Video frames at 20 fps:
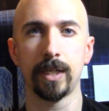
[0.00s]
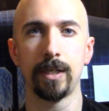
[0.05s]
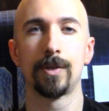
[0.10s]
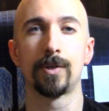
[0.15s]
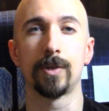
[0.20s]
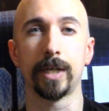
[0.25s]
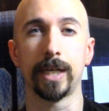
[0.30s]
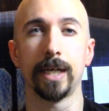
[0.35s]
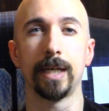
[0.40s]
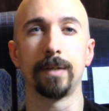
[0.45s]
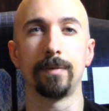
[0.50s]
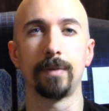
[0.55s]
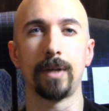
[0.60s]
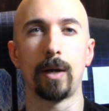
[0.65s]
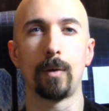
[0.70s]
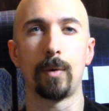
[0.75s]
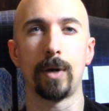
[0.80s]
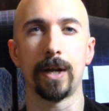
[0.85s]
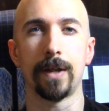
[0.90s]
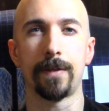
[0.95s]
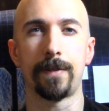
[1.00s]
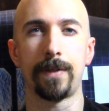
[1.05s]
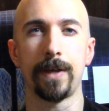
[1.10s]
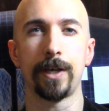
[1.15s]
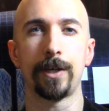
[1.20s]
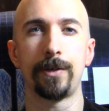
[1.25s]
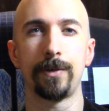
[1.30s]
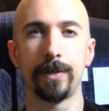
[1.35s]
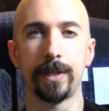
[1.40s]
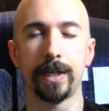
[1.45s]
So again, I want to
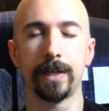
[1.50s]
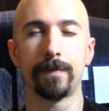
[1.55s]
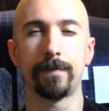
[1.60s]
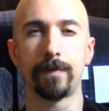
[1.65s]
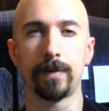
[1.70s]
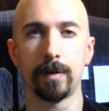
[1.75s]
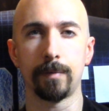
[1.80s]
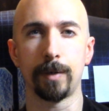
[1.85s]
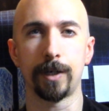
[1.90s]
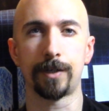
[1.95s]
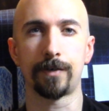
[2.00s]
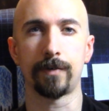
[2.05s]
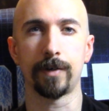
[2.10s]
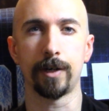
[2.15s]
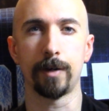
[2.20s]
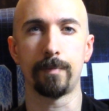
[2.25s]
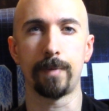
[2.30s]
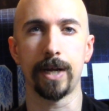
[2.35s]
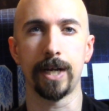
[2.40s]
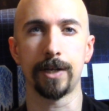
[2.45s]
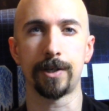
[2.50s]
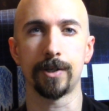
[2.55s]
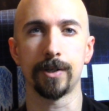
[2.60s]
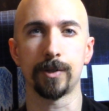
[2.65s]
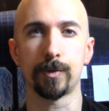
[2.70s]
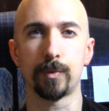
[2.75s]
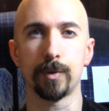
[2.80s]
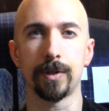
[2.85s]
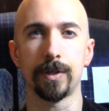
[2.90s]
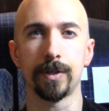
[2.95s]
thank you again very much for your
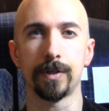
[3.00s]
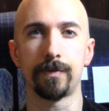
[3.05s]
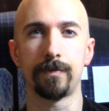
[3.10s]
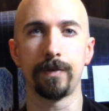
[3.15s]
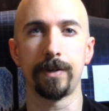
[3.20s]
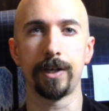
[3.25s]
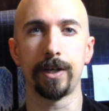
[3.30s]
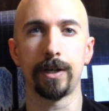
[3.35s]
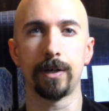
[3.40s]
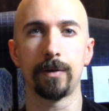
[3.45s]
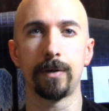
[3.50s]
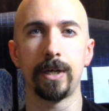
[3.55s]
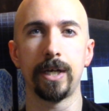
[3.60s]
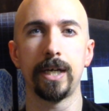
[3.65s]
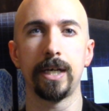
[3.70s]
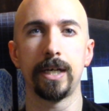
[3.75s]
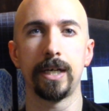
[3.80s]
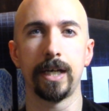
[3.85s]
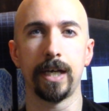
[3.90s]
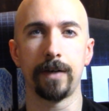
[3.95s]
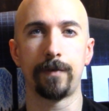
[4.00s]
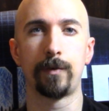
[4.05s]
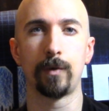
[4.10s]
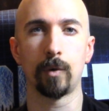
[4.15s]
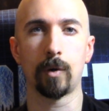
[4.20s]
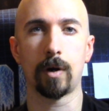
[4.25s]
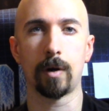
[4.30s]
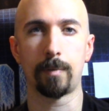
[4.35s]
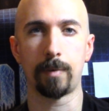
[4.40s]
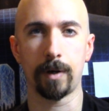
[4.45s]
patience with this video. If you
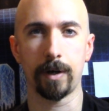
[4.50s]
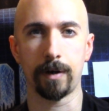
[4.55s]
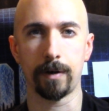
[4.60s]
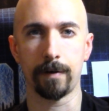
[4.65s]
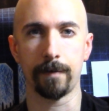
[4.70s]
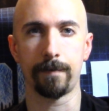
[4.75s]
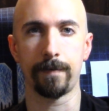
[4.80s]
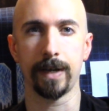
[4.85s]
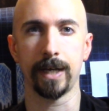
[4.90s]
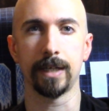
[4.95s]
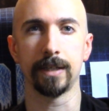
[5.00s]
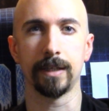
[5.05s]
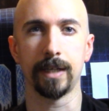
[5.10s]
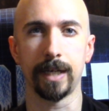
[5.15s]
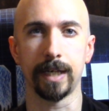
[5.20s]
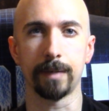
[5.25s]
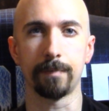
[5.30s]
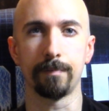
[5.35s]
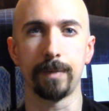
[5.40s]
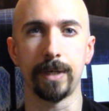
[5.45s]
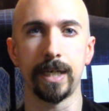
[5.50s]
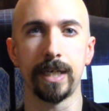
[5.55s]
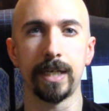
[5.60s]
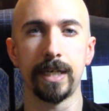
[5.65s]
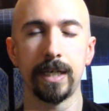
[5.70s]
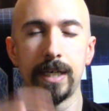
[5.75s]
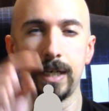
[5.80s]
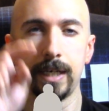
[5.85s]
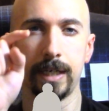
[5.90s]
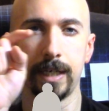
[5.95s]
are a Predator fan like me,
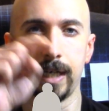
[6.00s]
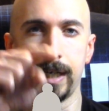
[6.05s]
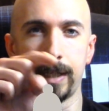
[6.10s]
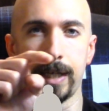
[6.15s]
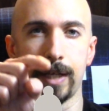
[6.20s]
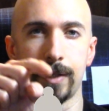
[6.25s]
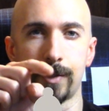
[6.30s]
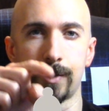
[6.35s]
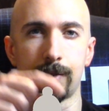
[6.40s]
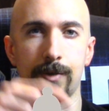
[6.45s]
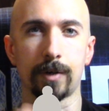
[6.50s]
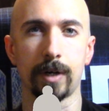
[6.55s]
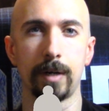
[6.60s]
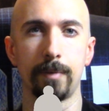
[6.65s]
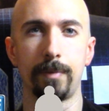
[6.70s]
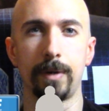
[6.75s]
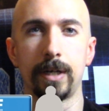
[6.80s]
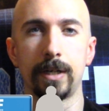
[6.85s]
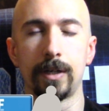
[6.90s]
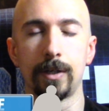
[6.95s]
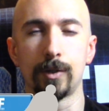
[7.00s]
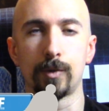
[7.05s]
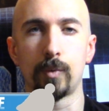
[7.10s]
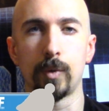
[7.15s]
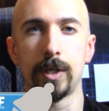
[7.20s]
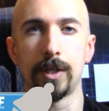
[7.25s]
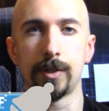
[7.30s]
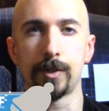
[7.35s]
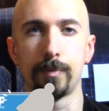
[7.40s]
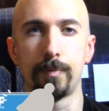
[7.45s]
hit that subscribe button as
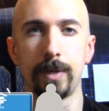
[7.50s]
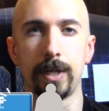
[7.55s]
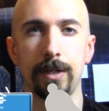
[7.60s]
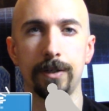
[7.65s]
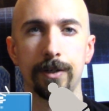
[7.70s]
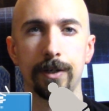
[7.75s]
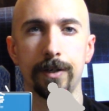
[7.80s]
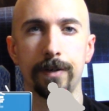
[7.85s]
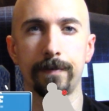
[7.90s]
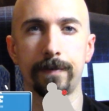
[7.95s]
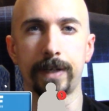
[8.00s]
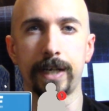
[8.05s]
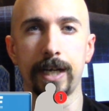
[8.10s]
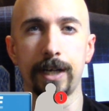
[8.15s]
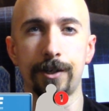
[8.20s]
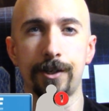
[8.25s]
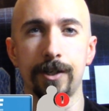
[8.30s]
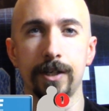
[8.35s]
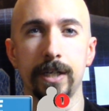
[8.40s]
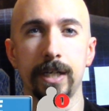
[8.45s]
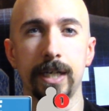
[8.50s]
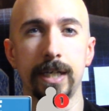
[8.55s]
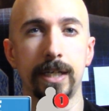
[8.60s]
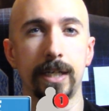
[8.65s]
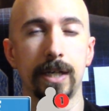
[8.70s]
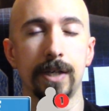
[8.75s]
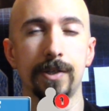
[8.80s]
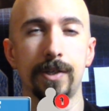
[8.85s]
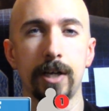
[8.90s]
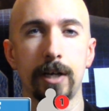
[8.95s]
well as the bell notification. It
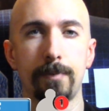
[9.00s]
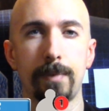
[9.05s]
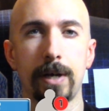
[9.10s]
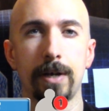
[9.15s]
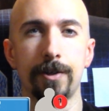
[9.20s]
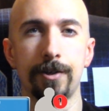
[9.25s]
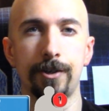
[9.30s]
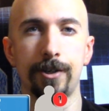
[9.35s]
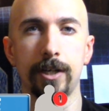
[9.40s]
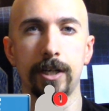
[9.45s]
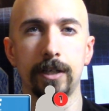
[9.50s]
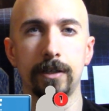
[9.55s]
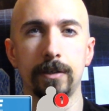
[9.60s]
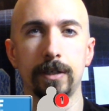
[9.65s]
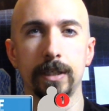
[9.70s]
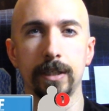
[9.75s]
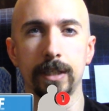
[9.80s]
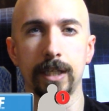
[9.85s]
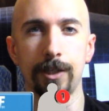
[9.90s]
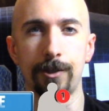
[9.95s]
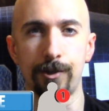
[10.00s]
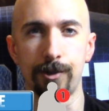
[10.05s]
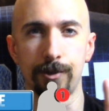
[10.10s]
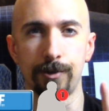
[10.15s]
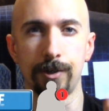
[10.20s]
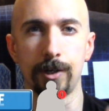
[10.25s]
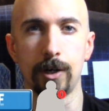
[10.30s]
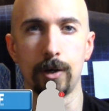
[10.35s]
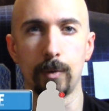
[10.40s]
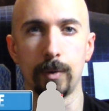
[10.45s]
does help out the channel and lets you
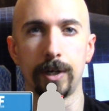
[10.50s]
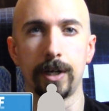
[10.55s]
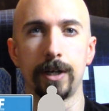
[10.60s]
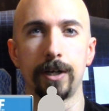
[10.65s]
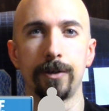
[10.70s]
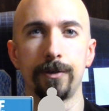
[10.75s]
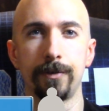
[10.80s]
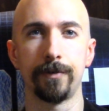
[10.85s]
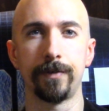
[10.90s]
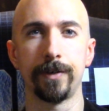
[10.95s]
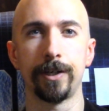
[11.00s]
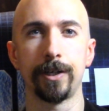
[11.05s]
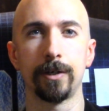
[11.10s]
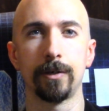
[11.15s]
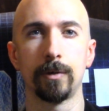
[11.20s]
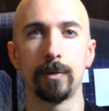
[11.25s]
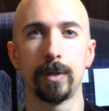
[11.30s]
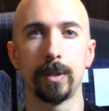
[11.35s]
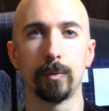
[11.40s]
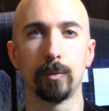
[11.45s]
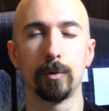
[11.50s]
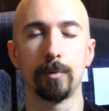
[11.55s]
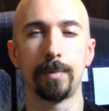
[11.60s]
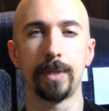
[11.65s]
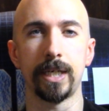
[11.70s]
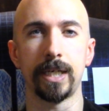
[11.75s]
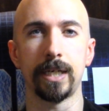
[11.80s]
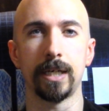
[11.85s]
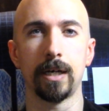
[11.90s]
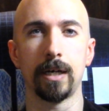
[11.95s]
know when a new video will
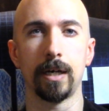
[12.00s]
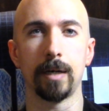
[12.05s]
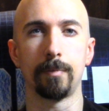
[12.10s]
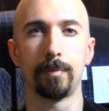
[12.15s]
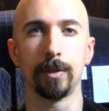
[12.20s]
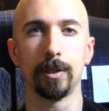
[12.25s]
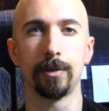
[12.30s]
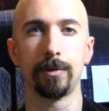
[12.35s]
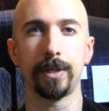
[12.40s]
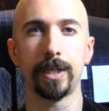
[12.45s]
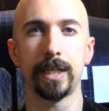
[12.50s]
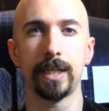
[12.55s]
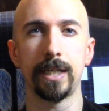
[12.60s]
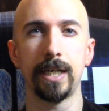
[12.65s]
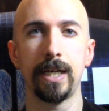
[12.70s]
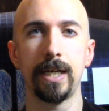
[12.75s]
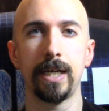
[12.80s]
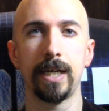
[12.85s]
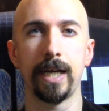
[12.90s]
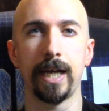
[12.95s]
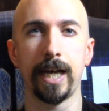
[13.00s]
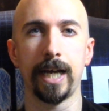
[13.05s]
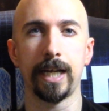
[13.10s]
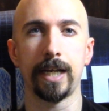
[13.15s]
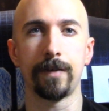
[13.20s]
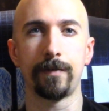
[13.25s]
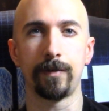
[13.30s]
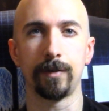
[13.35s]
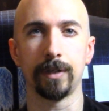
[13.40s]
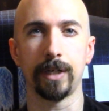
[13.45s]
be uploaded. And
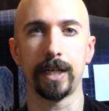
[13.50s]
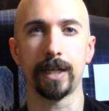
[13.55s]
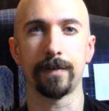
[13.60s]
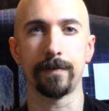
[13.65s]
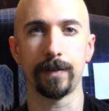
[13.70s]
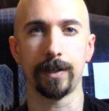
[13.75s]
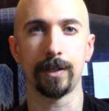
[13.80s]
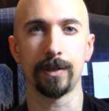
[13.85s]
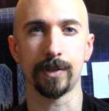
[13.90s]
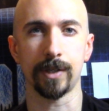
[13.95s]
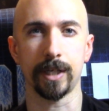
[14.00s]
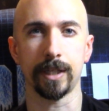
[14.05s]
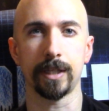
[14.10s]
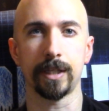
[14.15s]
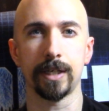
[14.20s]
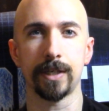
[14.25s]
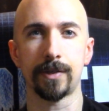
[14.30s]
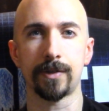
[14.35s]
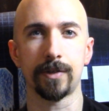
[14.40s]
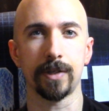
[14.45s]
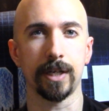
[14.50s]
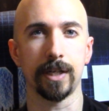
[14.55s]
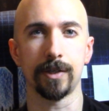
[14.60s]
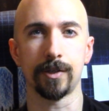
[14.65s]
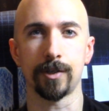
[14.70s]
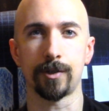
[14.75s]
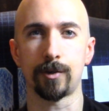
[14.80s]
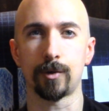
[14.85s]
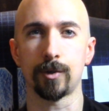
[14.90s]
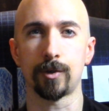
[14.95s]
if you like videos like this, that is
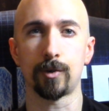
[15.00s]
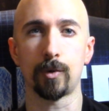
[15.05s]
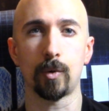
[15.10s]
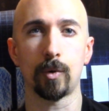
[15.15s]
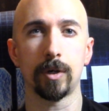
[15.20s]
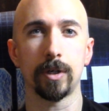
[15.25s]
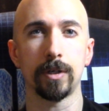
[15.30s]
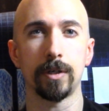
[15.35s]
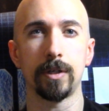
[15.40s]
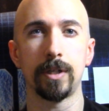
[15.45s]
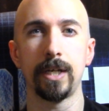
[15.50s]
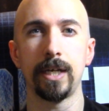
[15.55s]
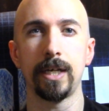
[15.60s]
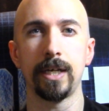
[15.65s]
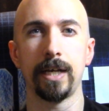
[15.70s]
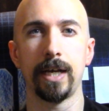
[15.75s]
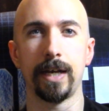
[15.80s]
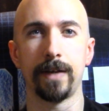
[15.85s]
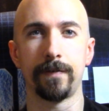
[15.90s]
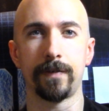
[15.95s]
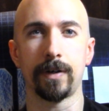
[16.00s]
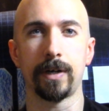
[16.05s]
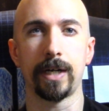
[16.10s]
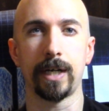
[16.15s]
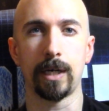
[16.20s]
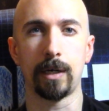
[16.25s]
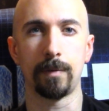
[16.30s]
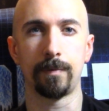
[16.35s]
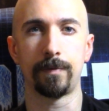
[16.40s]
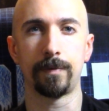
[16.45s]
a tutorial and very
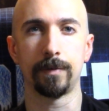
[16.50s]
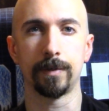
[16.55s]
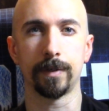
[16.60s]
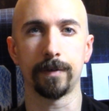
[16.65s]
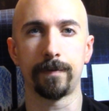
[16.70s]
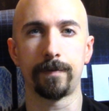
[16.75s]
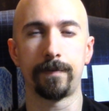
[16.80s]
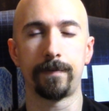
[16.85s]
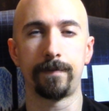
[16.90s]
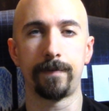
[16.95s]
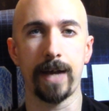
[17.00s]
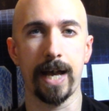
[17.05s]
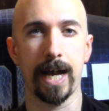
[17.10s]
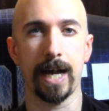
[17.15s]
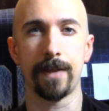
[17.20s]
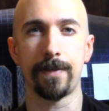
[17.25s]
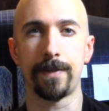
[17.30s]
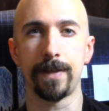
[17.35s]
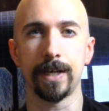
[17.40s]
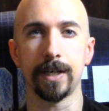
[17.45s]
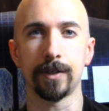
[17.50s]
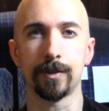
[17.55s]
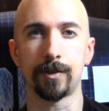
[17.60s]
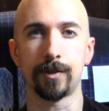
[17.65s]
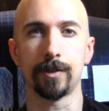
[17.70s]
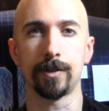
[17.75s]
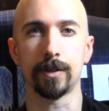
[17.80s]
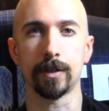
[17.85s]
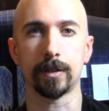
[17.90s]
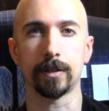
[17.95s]
helpful to add things
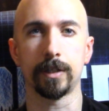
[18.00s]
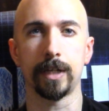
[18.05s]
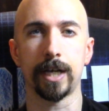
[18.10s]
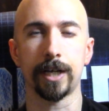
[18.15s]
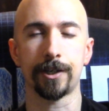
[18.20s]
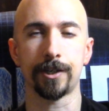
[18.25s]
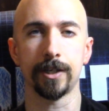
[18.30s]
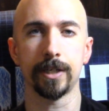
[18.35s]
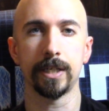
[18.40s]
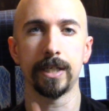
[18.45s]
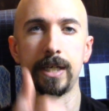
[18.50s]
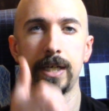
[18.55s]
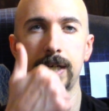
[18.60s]
to your collection,